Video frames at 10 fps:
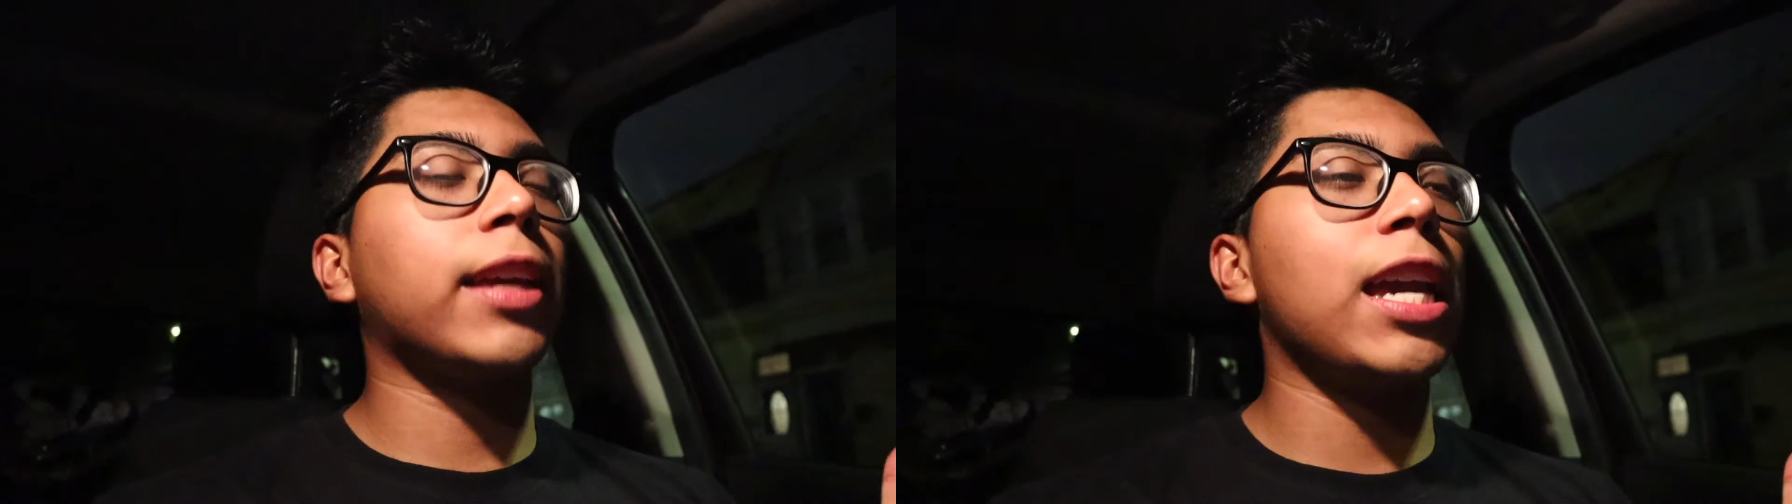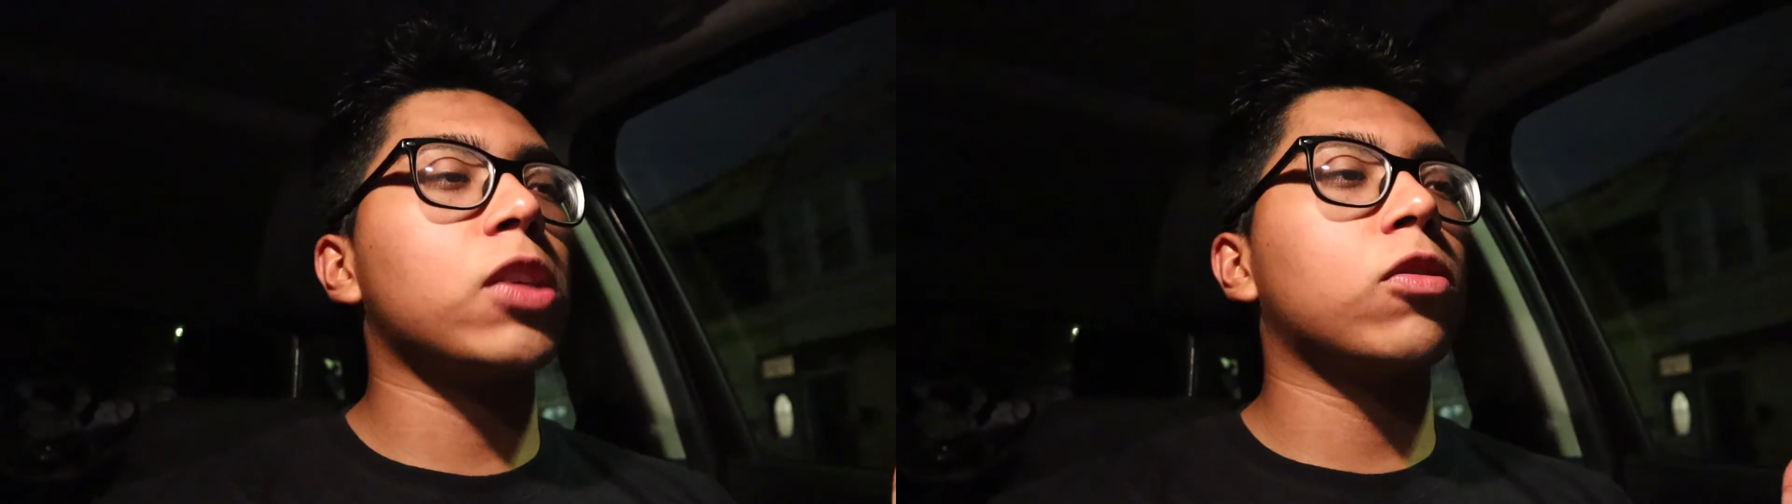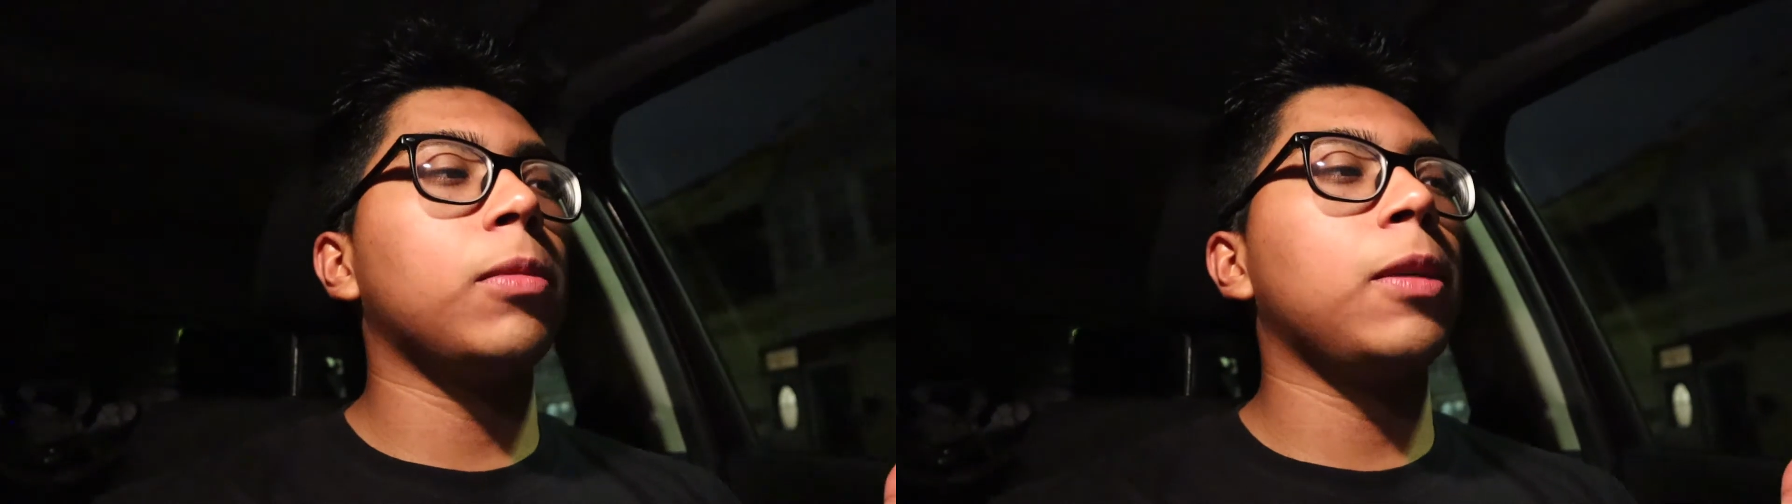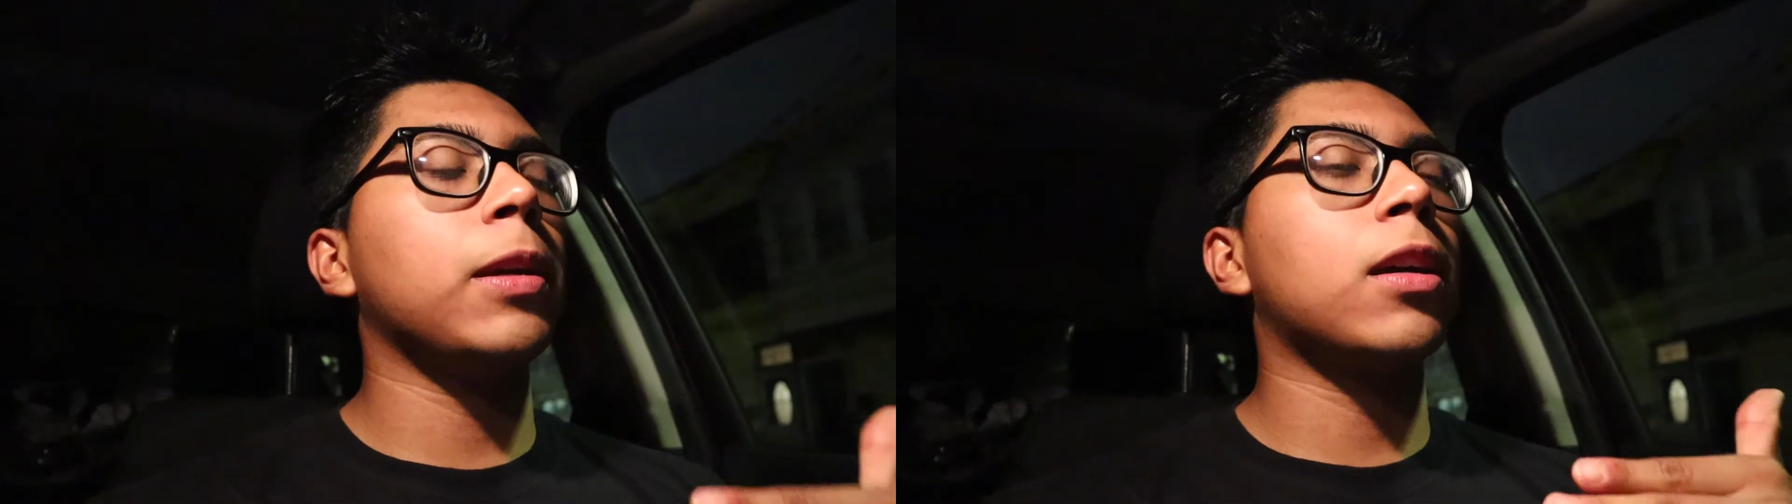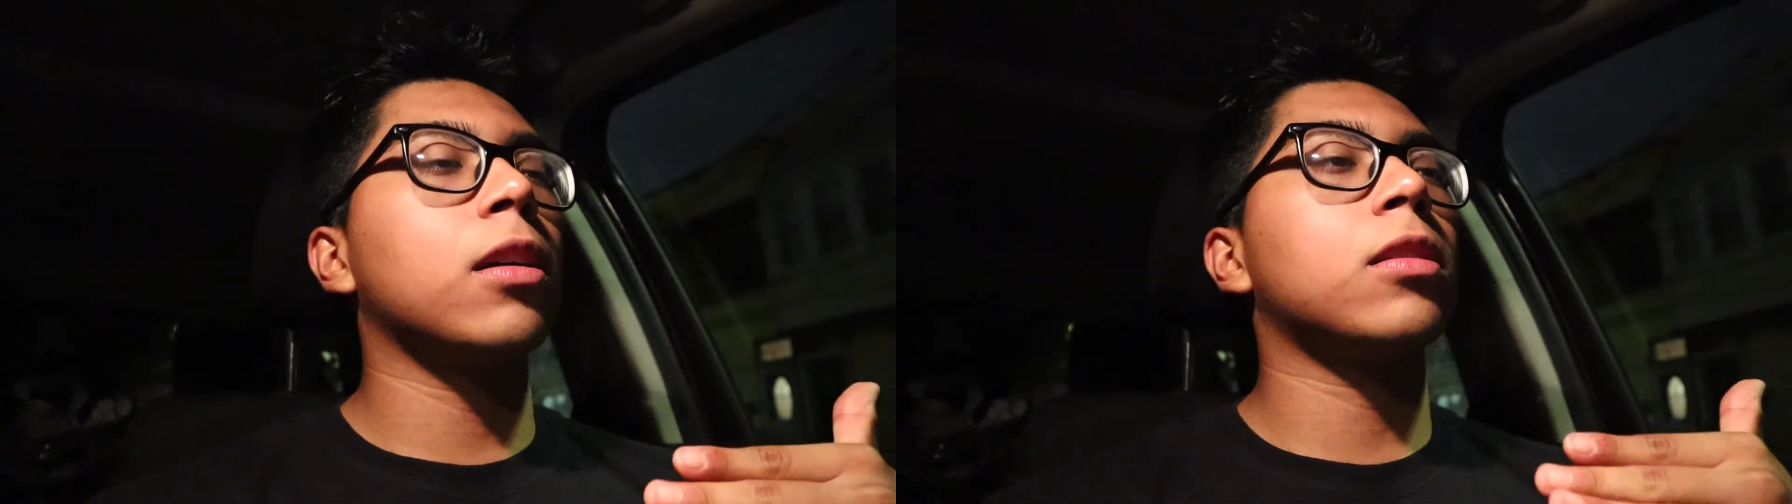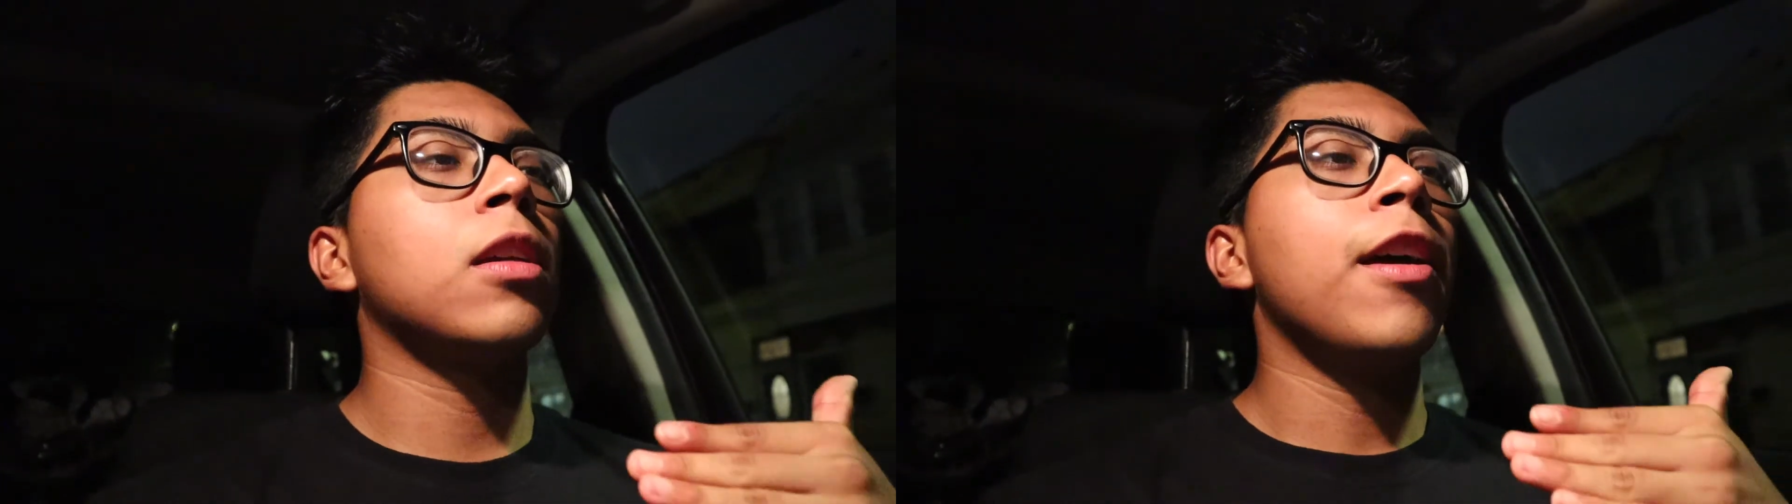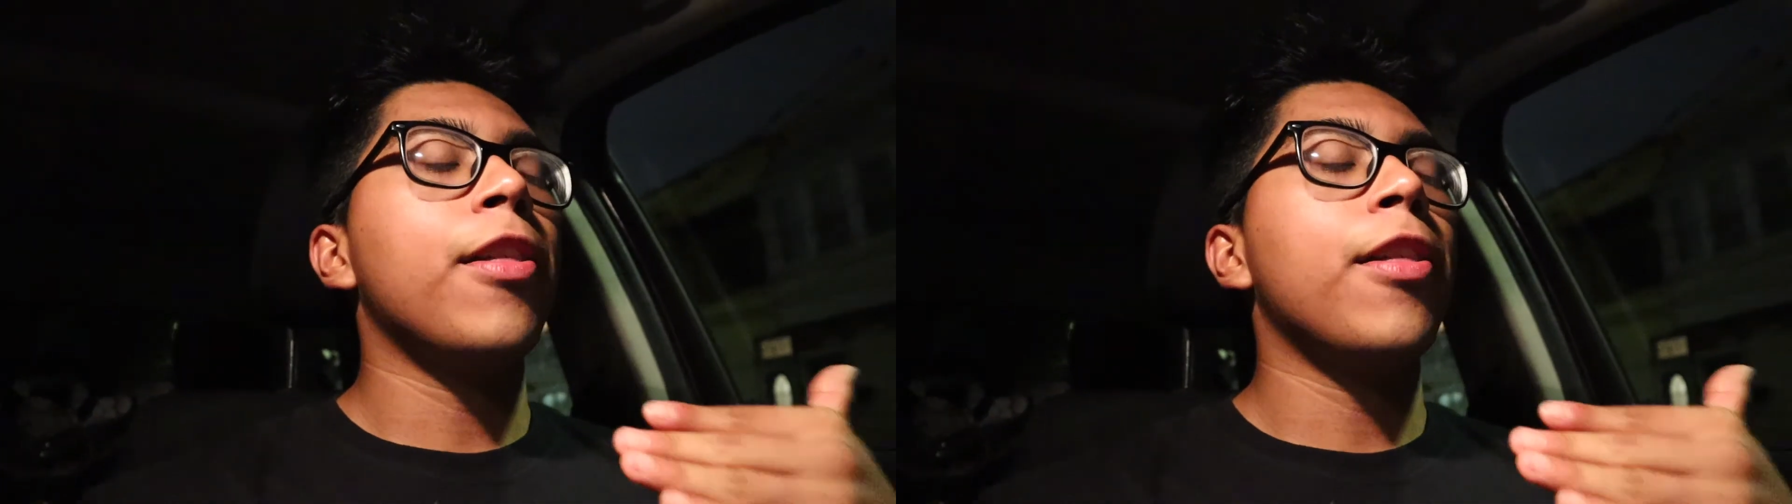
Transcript: the case with me, because